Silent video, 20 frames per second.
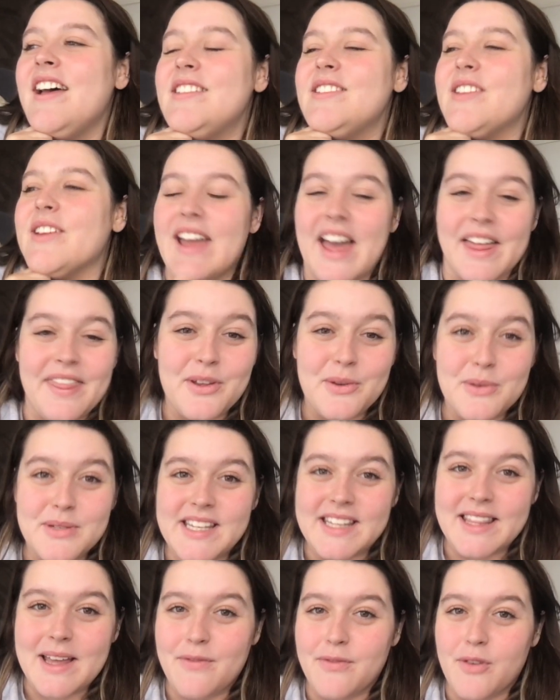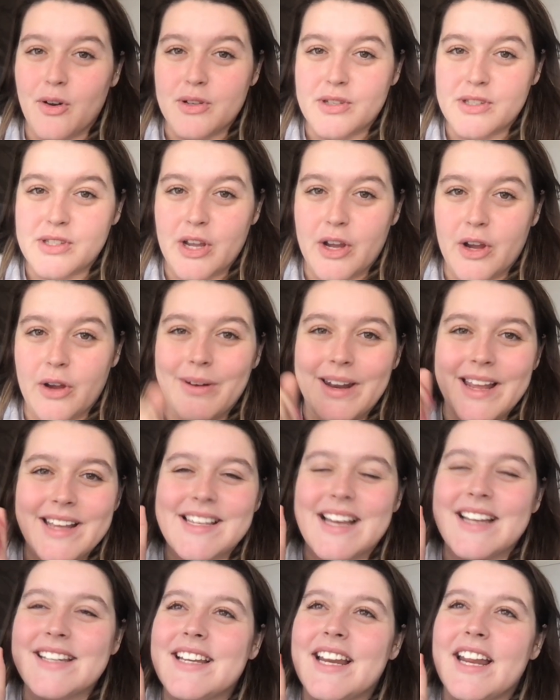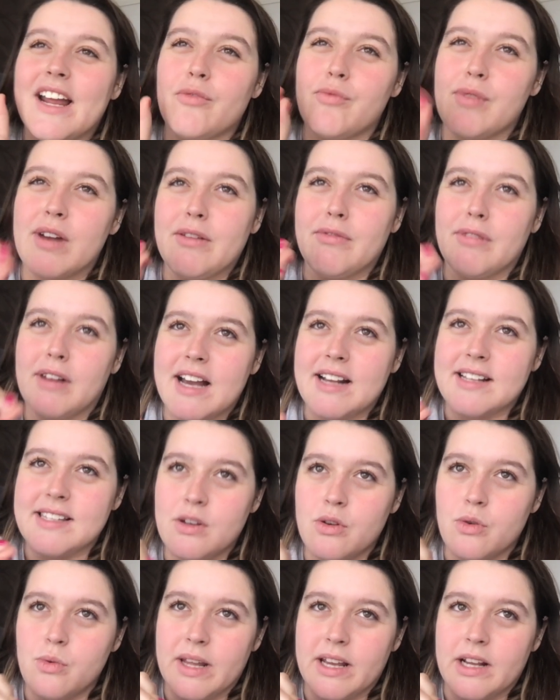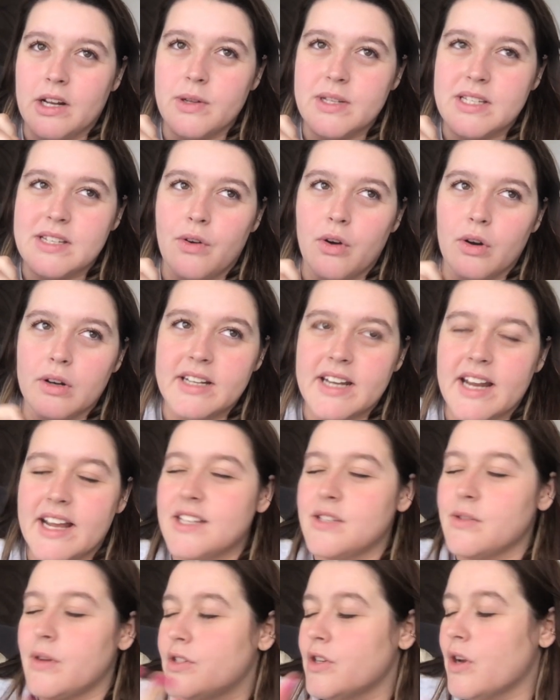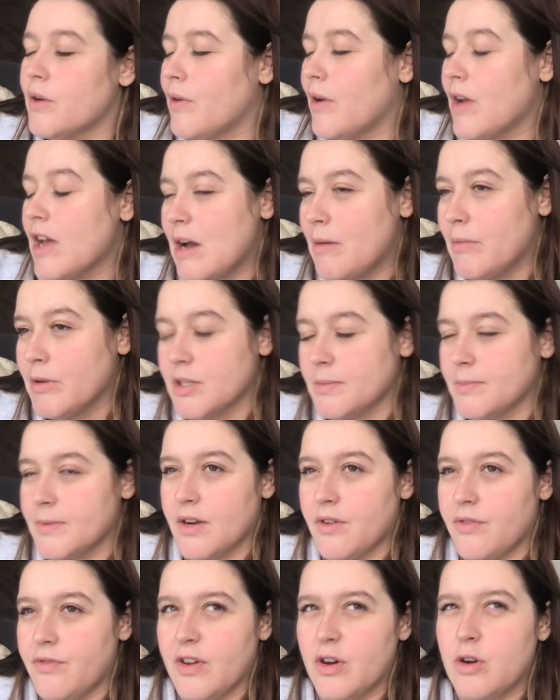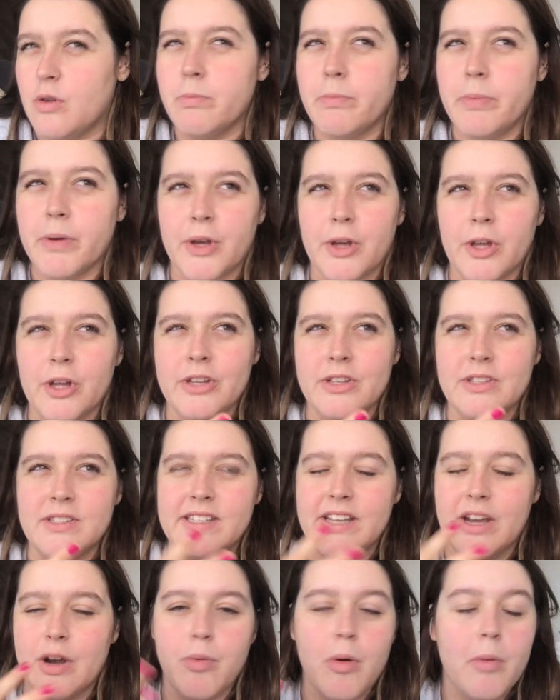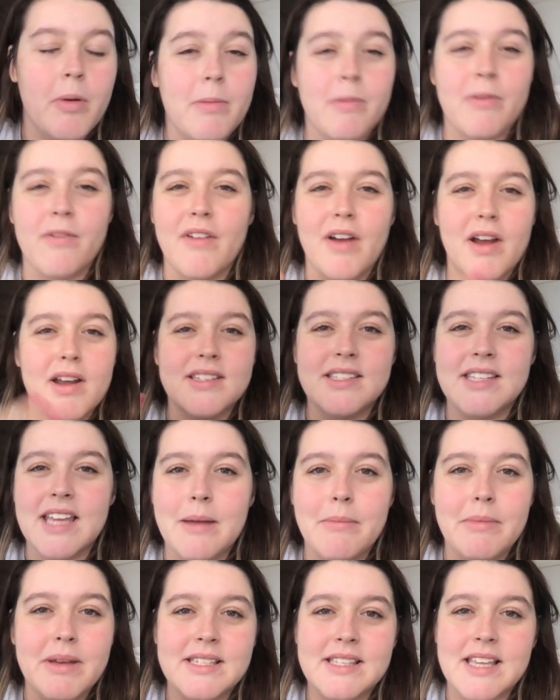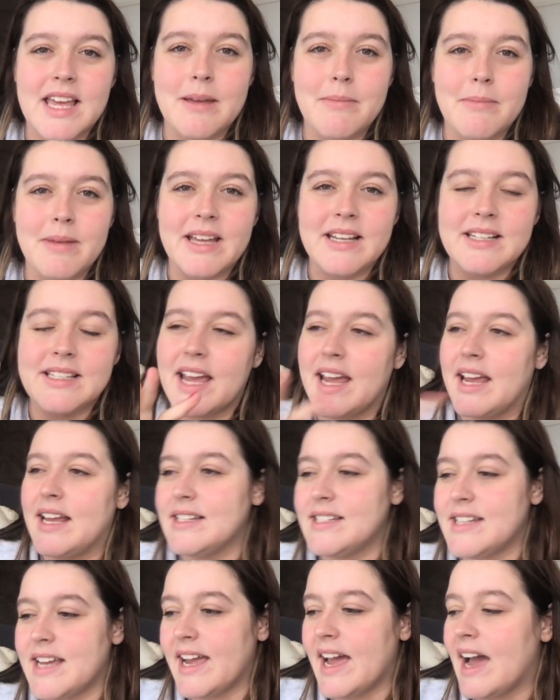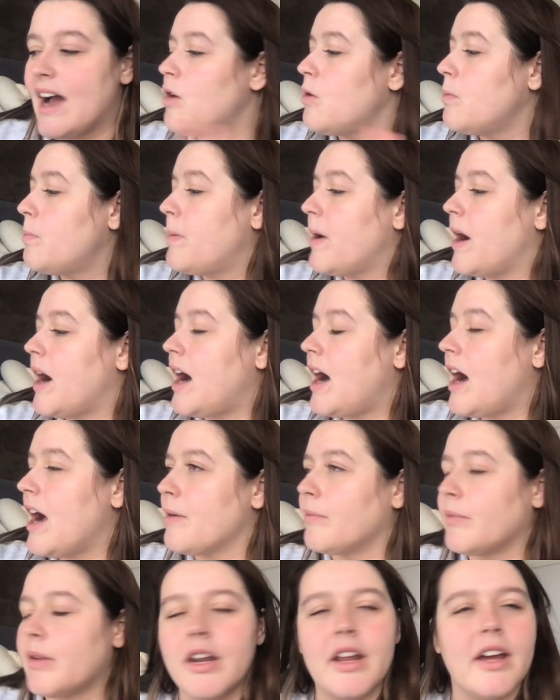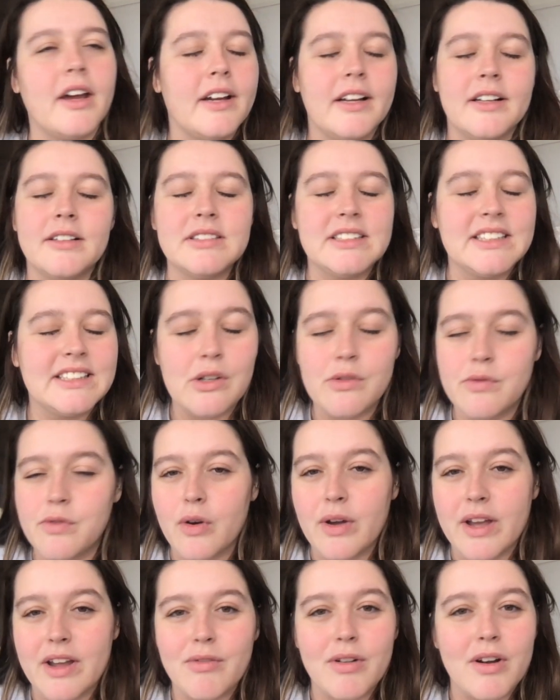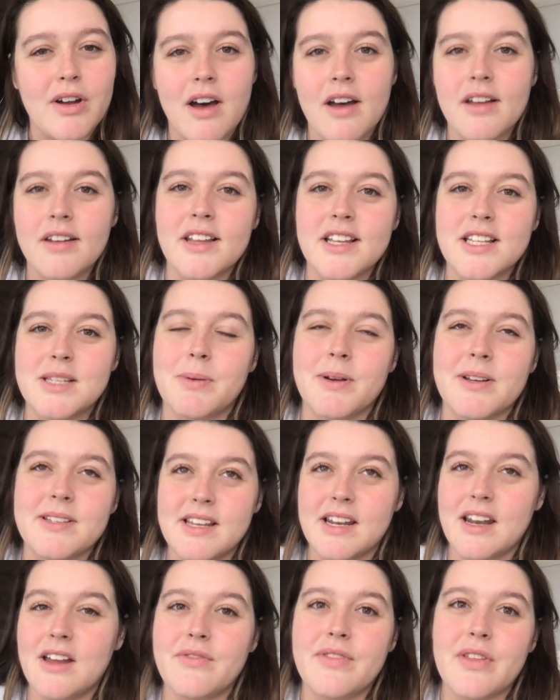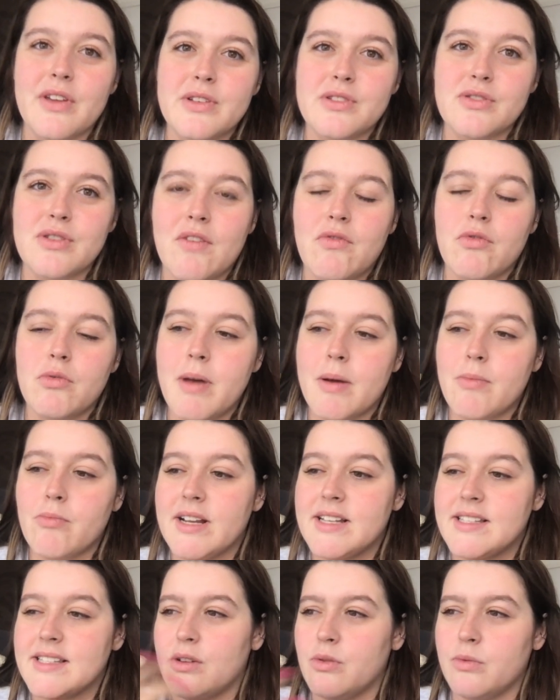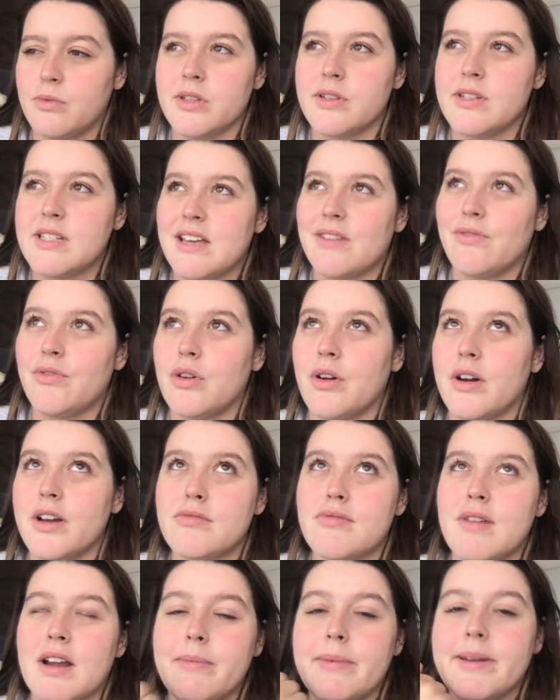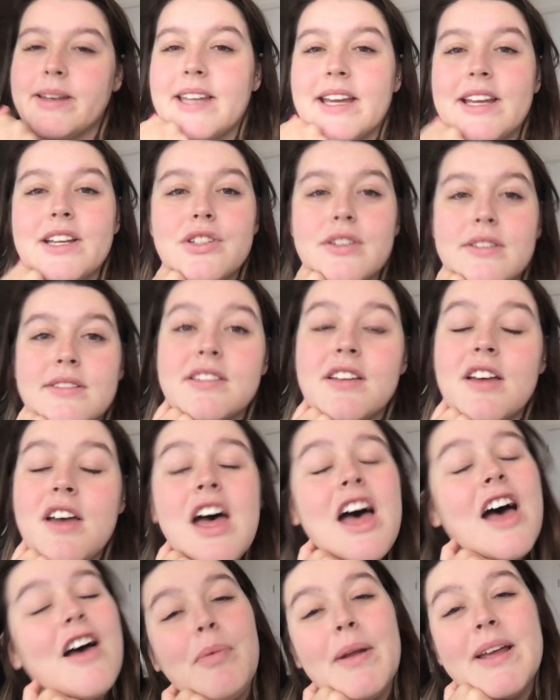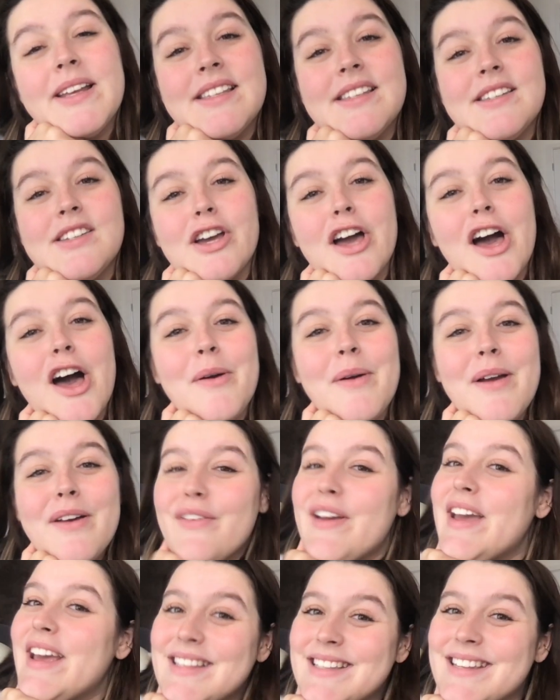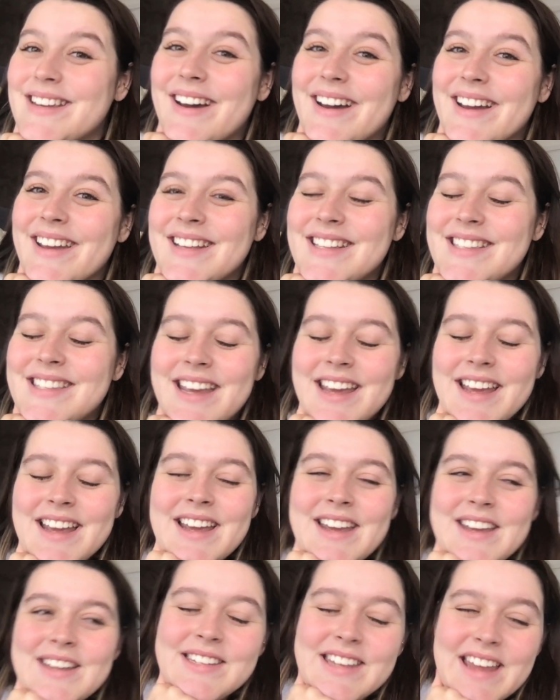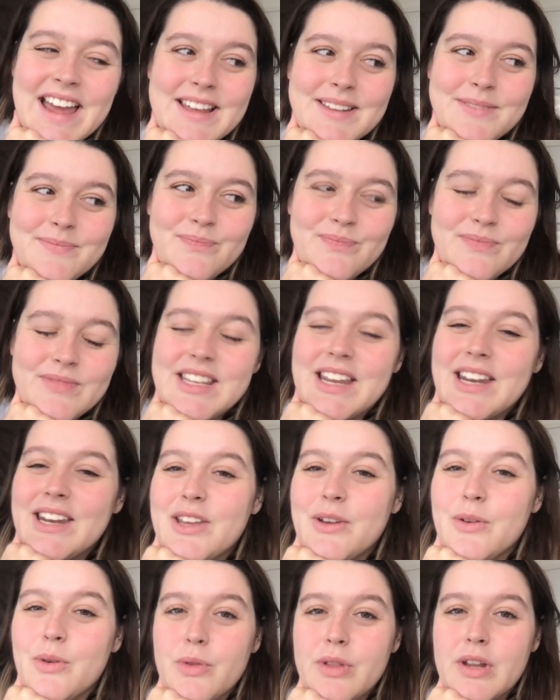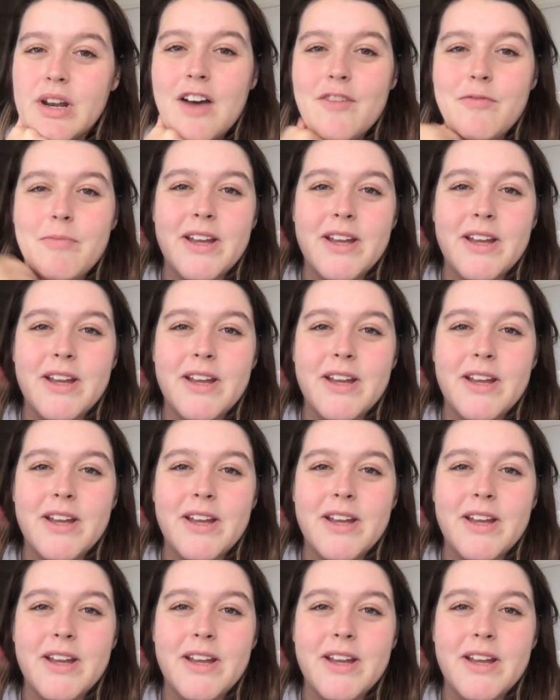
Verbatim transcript: So yeah, you'll see that vlog soon. It's actually a really relaxing, all-inclusive holiday. So I don't know how much I'm going to film because it'll probably be a very samey, samey day in, day out. But I'm going to still vlog it regardless because I love those travel memories and also to give you guys recommendations of places to go if it is nice. So, yeah, sending you all the love.